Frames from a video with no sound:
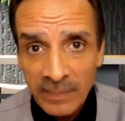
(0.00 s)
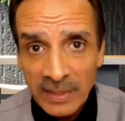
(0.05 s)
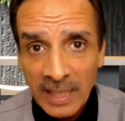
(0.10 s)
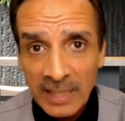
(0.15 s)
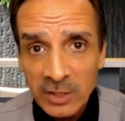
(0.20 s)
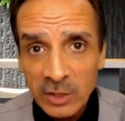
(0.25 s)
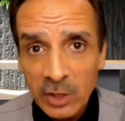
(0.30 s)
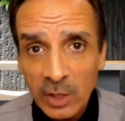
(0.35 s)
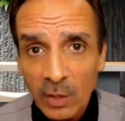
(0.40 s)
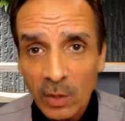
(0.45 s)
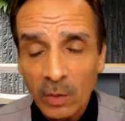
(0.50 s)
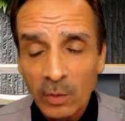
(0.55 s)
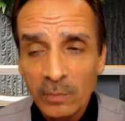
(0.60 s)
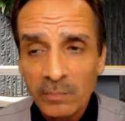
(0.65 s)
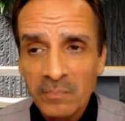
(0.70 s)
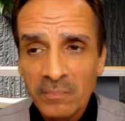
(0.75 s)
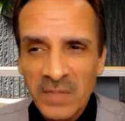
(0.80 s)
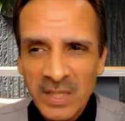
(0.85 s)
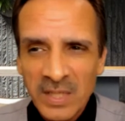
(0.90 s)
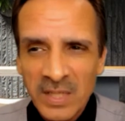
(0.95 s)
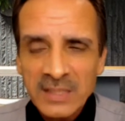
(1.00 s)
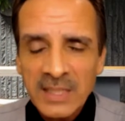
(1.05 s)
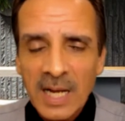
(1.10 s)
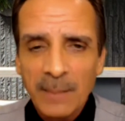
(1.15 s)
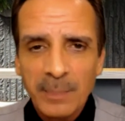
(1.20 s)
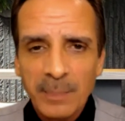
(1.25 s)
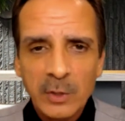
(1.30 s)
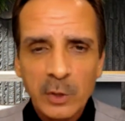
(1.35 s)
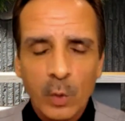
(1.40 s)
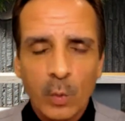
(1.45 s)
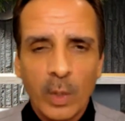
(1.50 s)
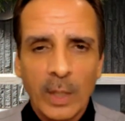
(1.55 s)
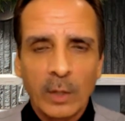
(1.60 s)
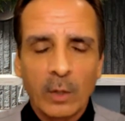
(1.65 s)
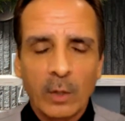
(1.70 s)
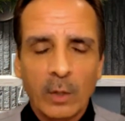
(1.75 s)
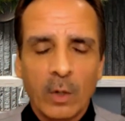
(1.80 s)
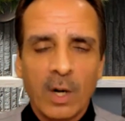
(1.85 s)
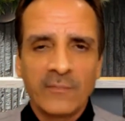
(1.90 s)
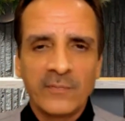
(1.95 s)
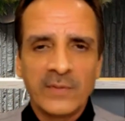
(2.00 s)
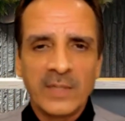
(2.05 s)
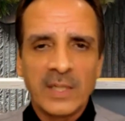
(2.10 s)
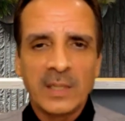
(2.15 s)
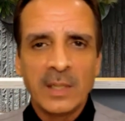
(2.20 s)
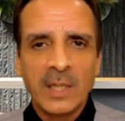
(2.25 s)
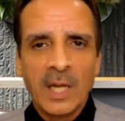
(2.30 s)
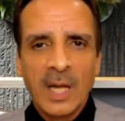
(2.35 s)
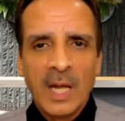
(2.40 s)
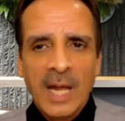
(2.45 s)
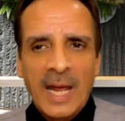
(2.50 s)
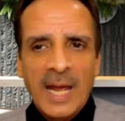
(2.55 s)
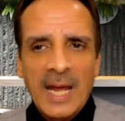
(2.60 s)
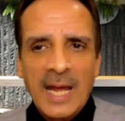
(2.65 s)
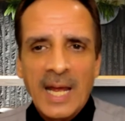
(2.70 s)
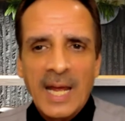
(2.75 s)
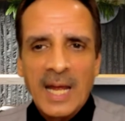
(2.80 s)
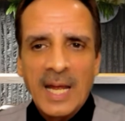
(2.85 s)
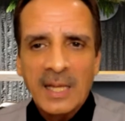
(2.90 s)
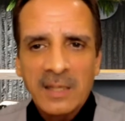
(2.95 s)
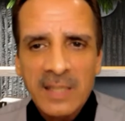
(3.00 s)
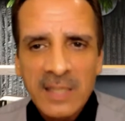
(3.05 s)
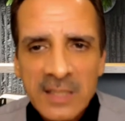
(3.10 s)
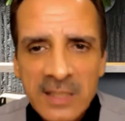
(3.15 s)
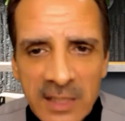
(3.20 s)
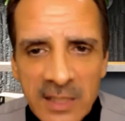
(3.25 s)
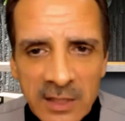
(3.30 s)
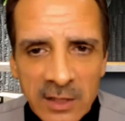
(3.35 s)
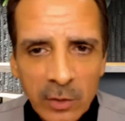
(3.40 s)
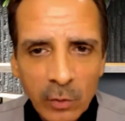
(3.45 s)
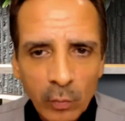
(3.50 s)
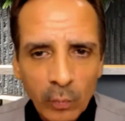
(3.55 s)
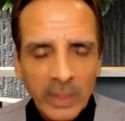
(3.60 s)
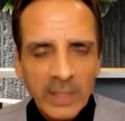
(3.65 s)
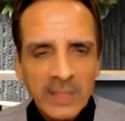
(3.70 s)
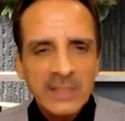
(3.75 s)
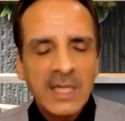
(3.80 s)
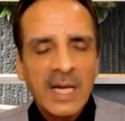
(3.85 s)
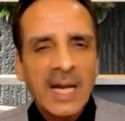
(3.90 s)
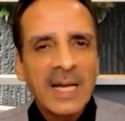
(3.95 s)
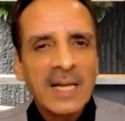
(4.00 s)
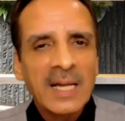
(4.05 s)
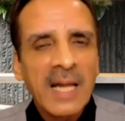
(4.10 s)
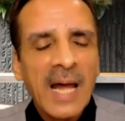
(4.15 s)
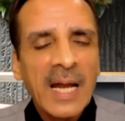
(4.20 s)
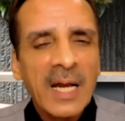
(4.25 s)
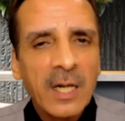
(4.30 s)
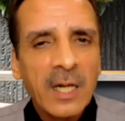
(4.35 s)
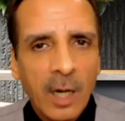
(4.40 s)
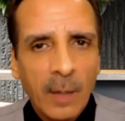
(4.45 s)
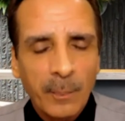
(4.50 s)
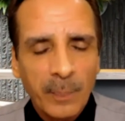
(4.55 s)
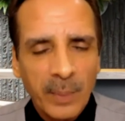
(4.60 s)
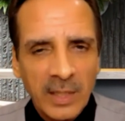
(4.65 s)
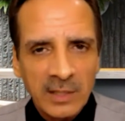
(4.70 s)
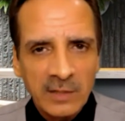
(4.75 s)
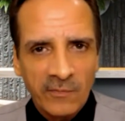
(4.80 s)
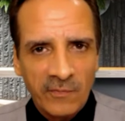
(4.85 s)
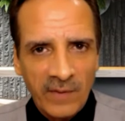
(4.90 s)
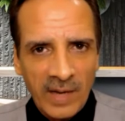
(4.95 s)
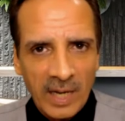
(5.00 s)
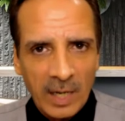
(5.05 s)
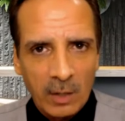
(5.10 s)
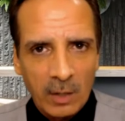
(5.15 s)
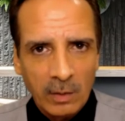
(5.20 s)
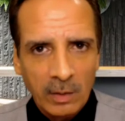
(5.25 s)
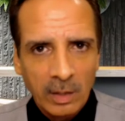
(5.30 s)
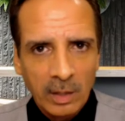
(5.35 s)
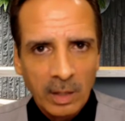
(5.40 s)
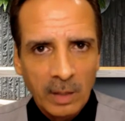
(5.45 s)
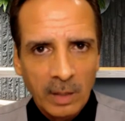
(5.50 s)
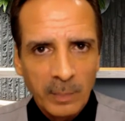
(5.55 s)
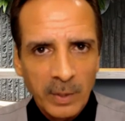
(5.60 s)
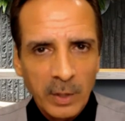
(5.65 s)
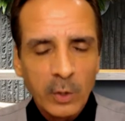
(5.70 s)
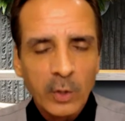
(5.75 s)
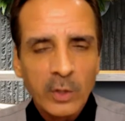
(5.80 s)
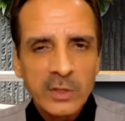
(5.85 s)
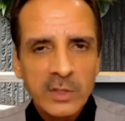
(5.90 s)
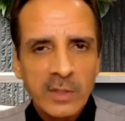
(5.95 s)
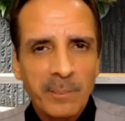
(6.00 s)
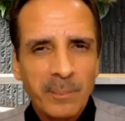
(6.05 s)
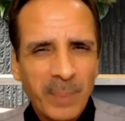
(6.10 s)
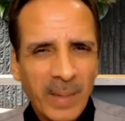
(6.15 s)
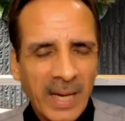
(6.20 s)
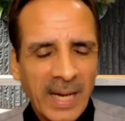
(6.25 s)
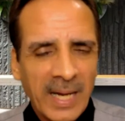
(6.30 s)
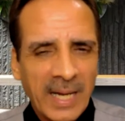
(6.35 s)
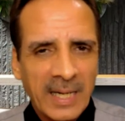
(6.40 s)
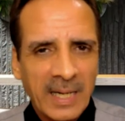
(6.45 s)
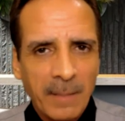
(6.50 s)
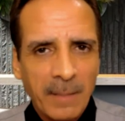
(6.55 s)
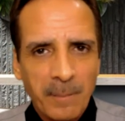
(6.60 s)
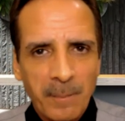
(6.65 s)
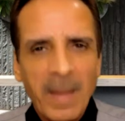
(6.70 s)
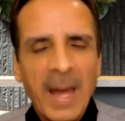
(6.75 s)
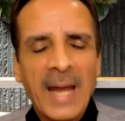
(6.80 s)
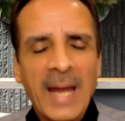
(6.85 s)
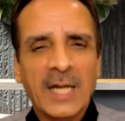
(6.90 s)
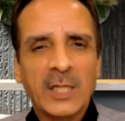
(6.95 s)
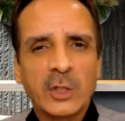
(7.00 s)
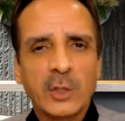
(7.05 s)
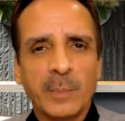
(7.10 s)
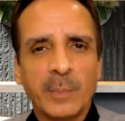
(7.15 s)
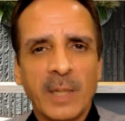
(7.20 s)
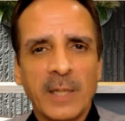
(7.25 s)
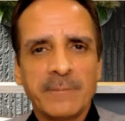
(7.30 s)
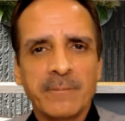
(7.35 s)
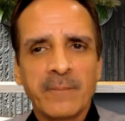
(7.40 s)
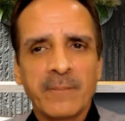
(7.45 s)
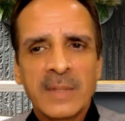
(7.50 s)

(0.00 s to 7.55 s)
And so this happens quite often. And this is the reason that a lot of companies fail, because of bad management.